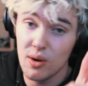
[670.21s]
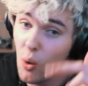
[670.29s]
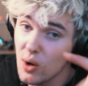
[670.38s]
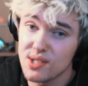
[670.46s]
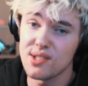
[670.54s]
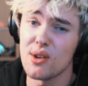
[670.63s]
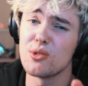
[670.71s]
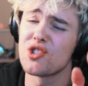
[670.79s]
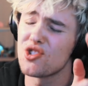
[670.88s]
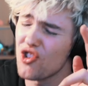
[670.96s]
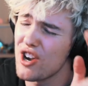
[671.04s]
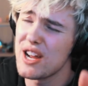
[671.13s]
And also
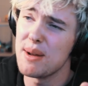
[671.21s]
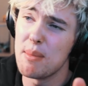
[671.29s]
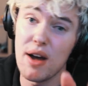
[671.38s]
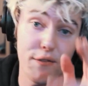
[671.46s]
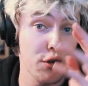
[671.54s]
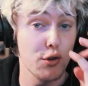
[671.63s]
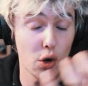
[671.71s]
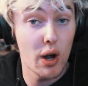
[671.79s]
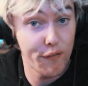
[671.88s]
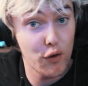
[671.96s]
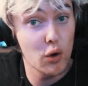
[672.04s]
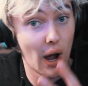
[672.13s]
stream, if
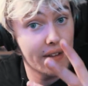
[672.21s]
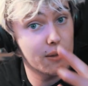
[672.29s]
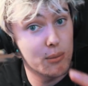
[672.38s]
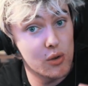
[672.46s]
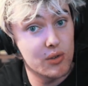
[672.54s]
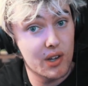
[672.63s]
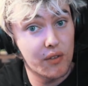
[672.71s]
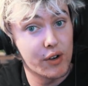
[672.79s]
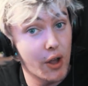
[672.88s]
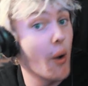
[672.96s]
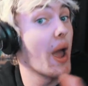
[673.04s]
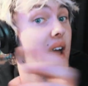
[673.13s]
you like the music
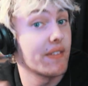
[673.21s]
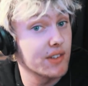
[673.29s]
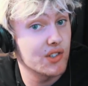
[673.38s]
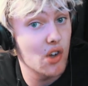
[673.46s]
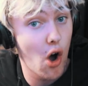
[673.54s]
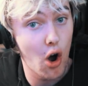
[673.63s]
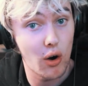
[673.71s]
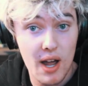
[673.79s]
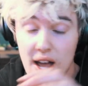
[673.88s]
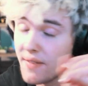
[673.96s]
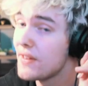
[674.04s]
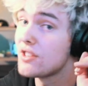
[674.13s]
video and the song,